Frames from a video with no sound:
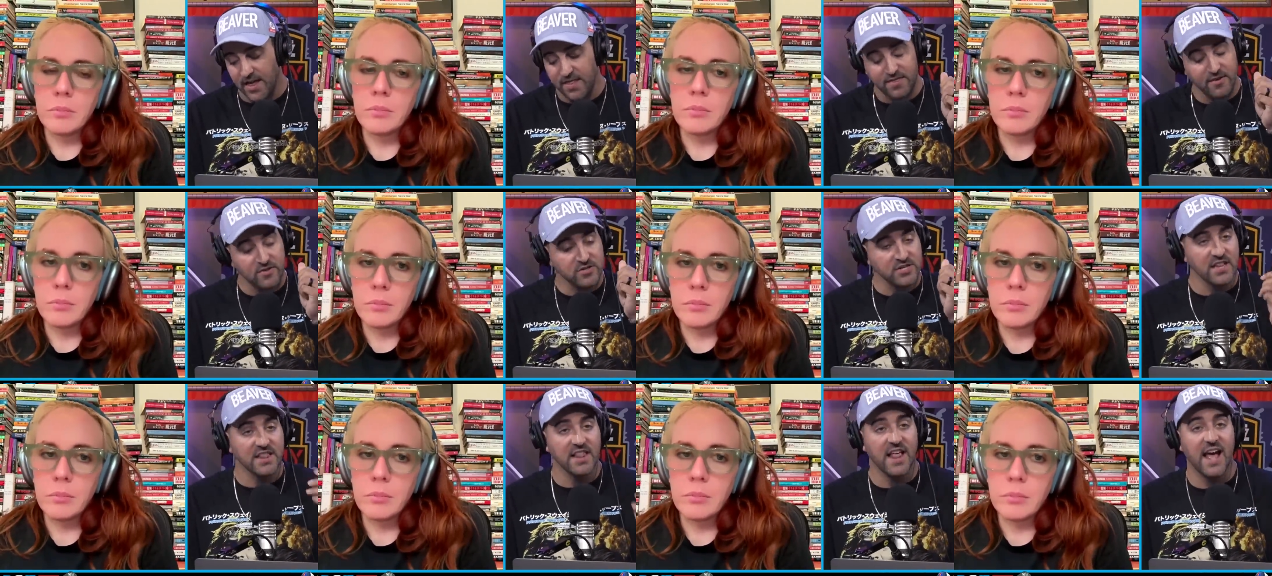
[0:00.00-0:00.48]

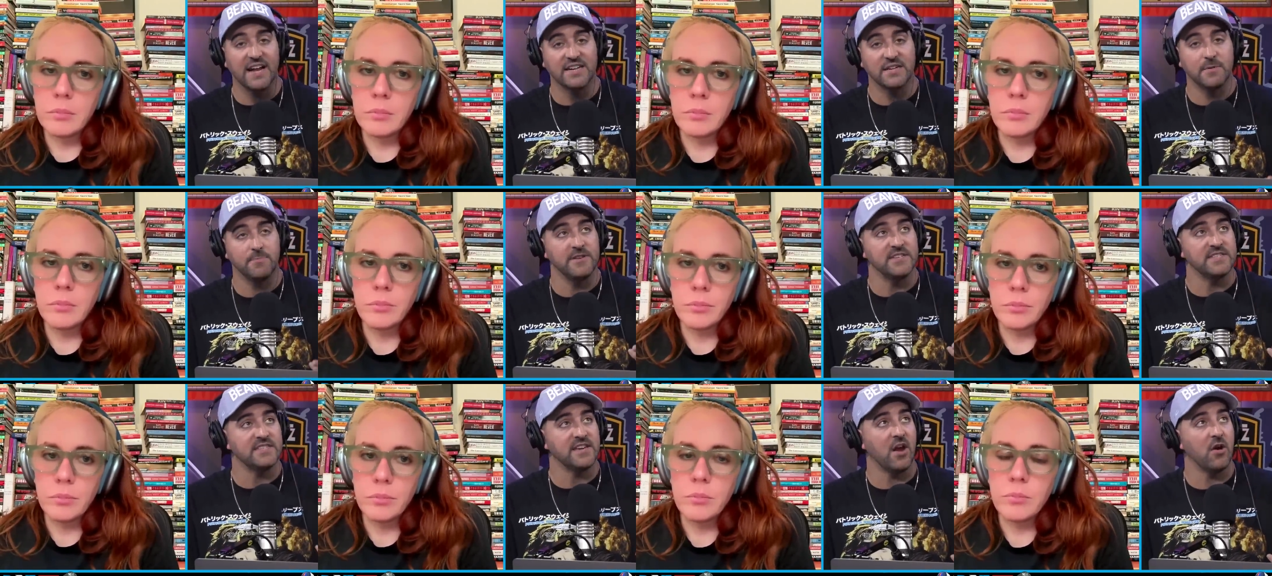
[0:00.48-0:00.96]
Speaker 1: there's a lot to
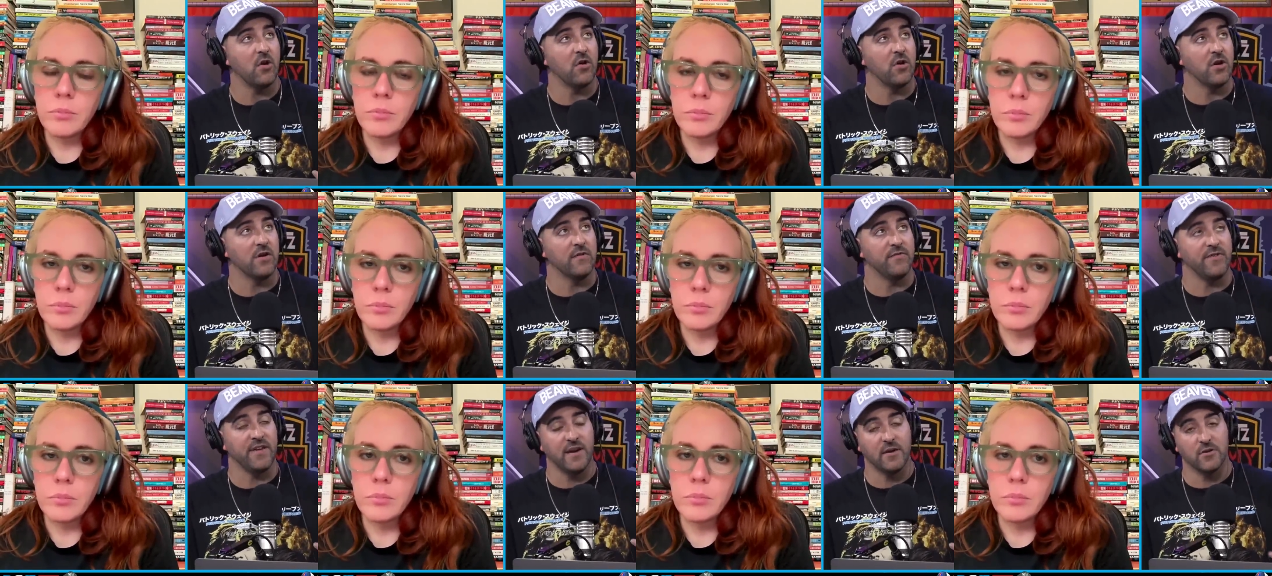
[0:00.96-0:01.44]
be scared
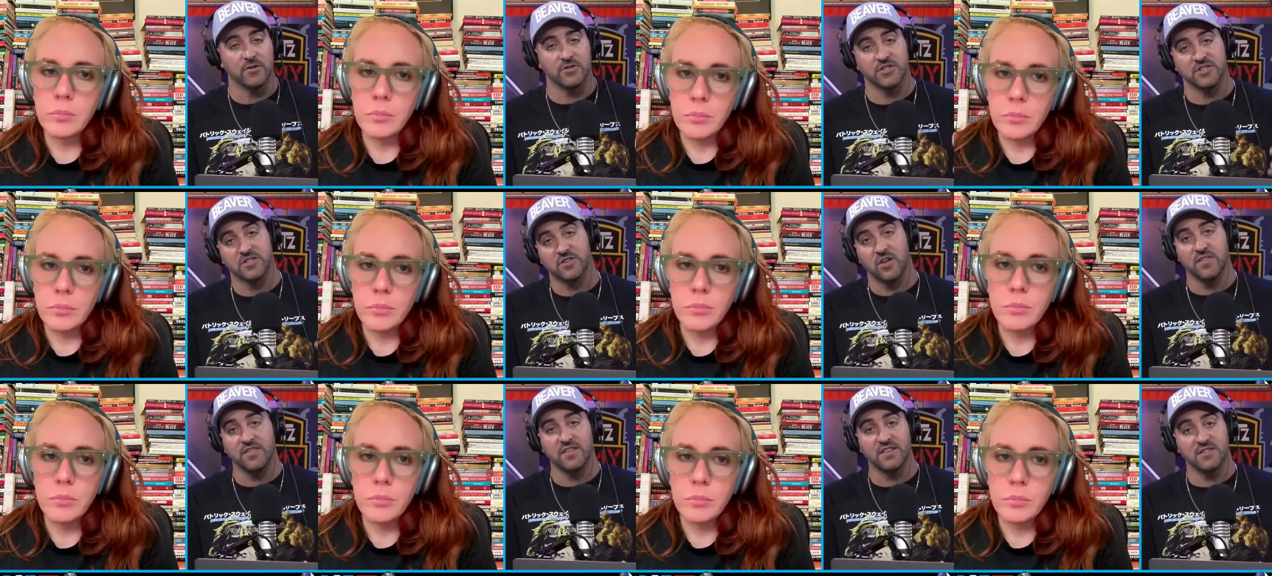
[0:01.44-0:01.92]
of here
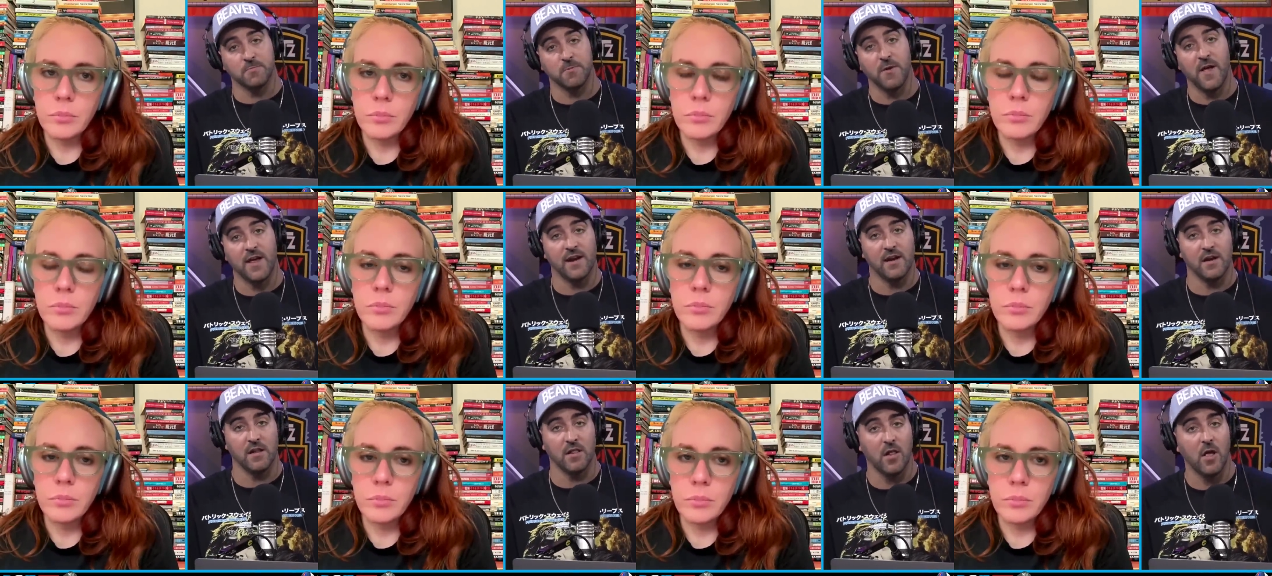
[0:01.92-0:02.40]
just on this
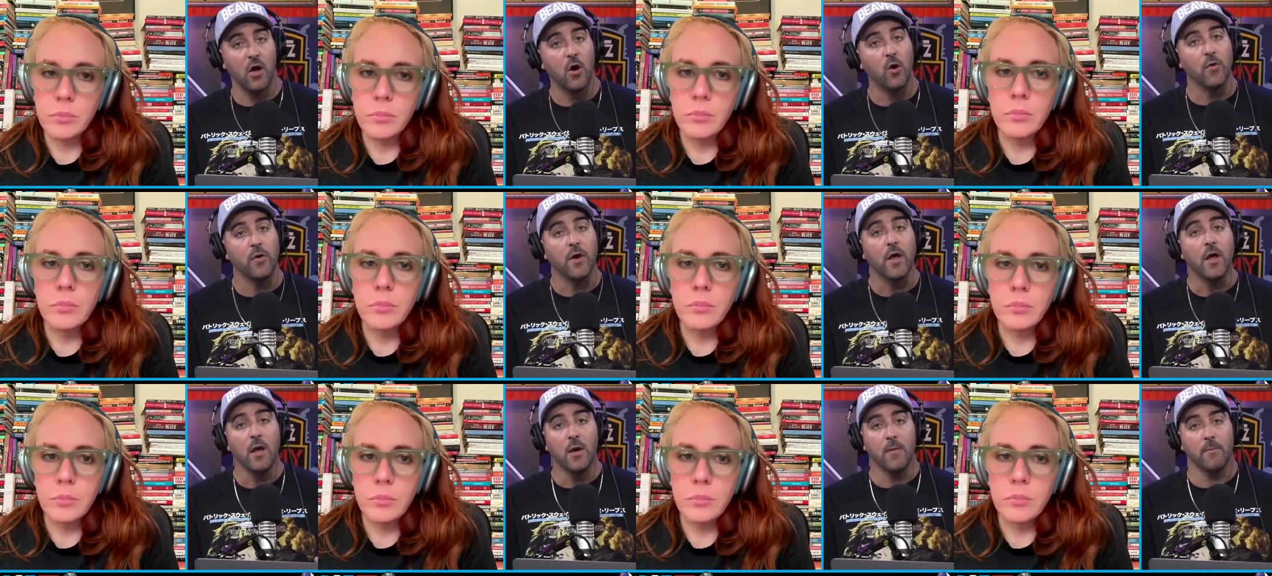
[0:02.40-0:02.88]
planet alone
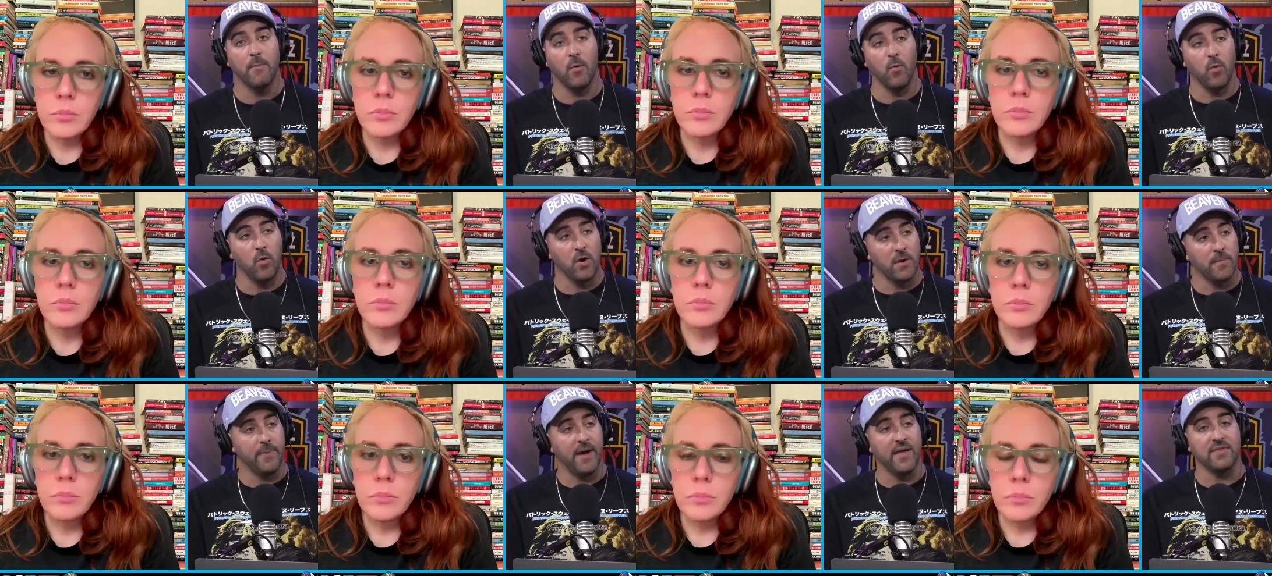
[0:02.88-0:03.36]
but
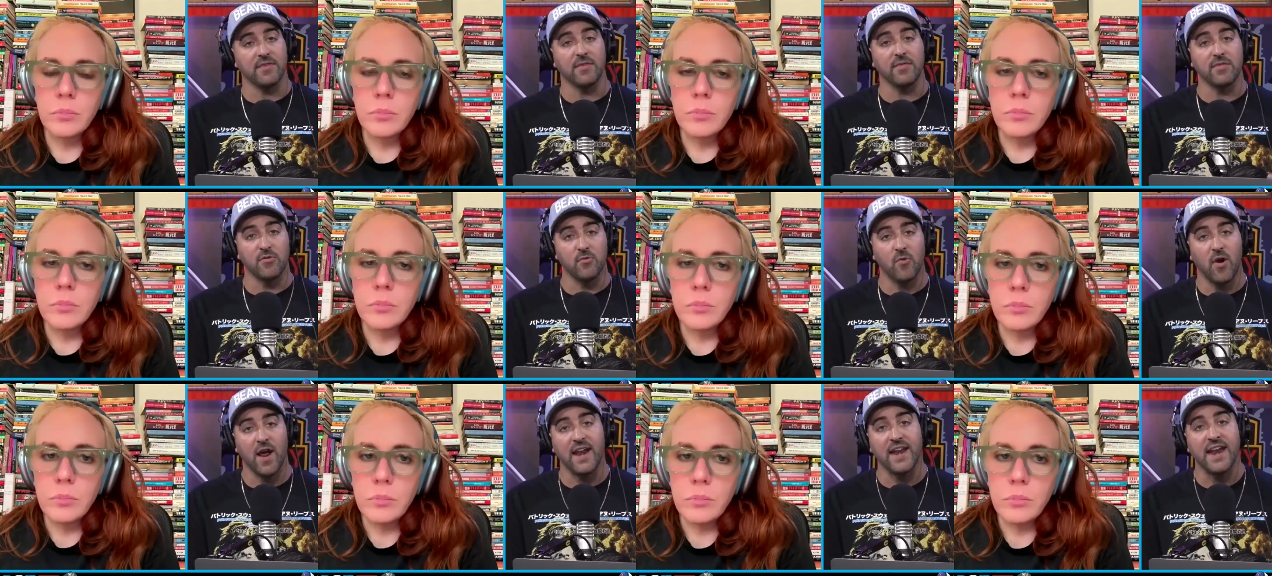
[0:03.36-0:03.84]
what about the
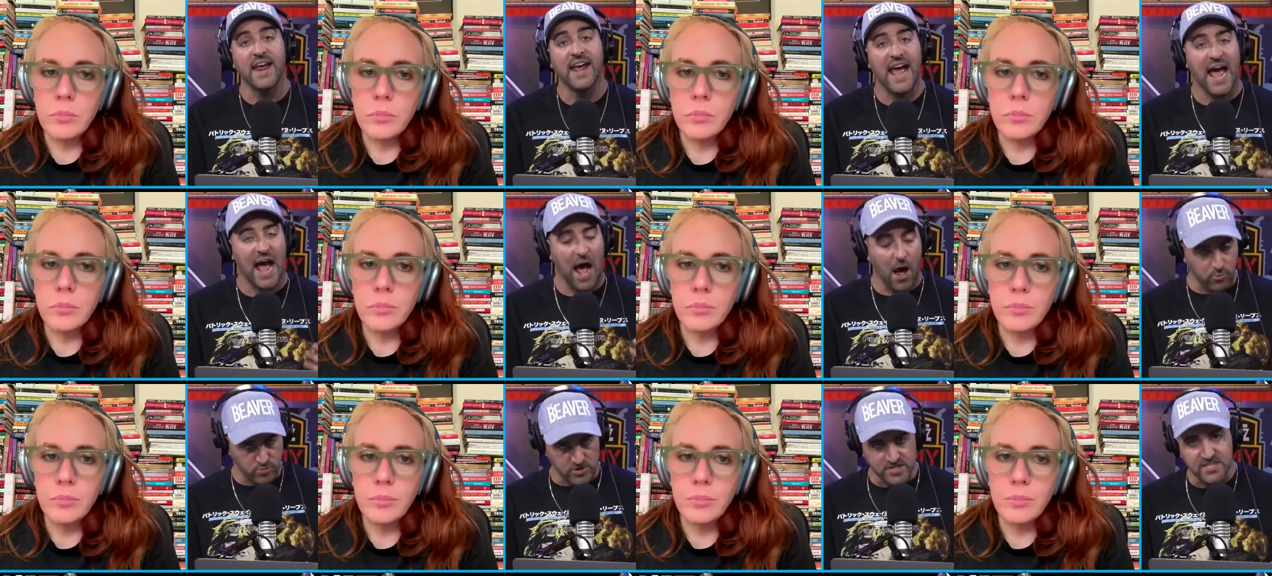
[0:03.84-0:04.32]
threat
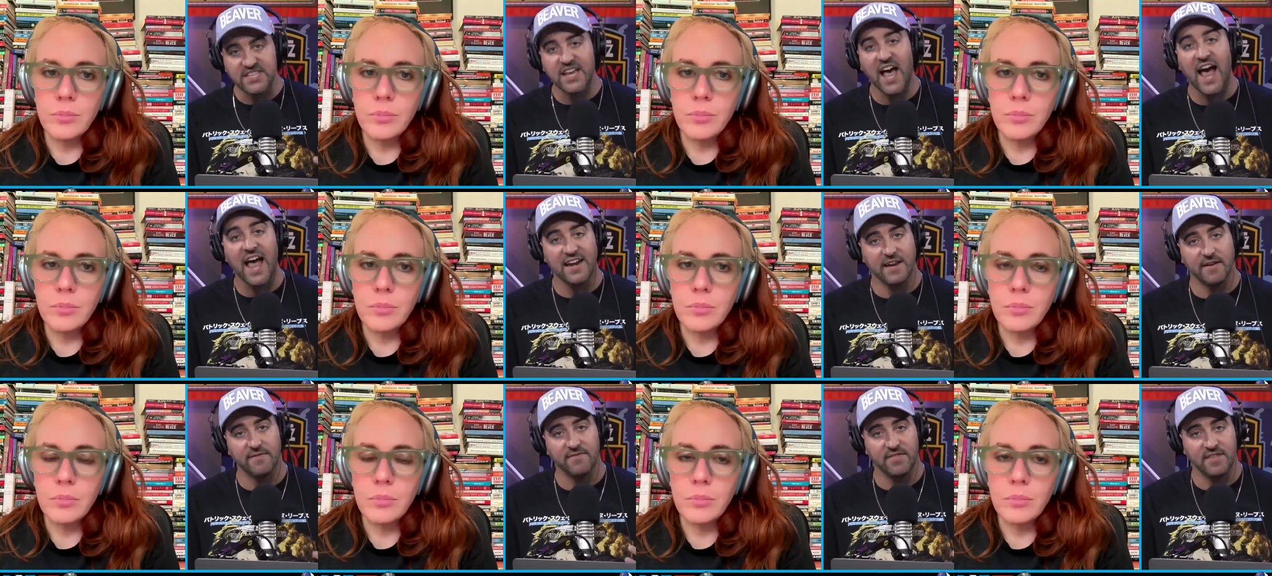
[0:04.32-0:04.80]

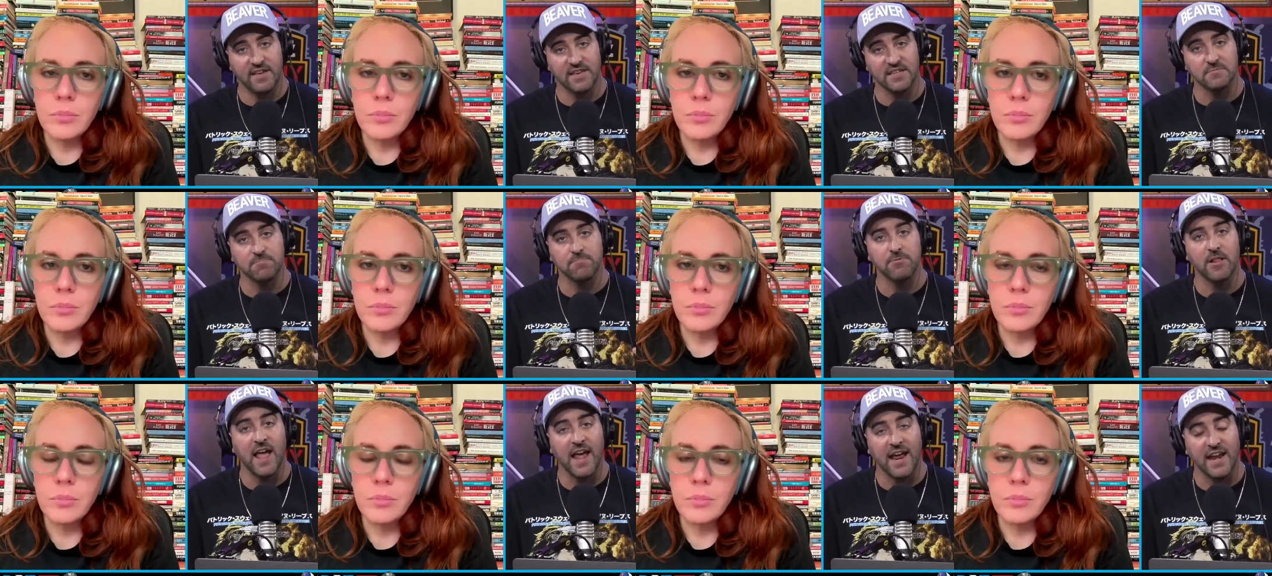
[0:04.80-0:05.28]
outside of this
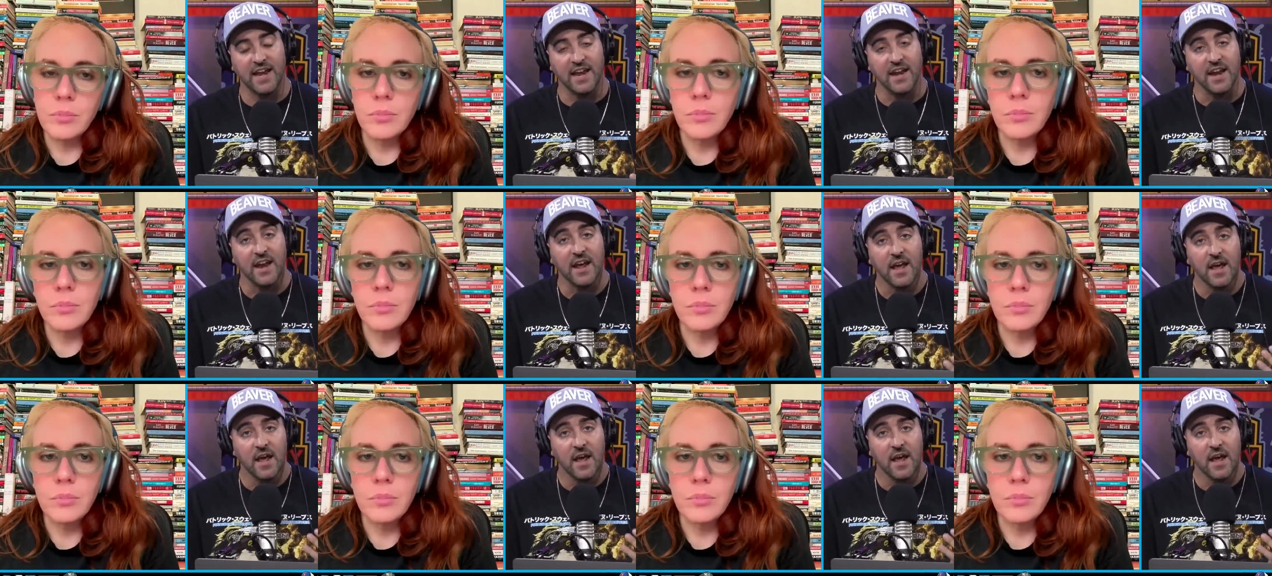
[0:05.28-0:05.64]
planet?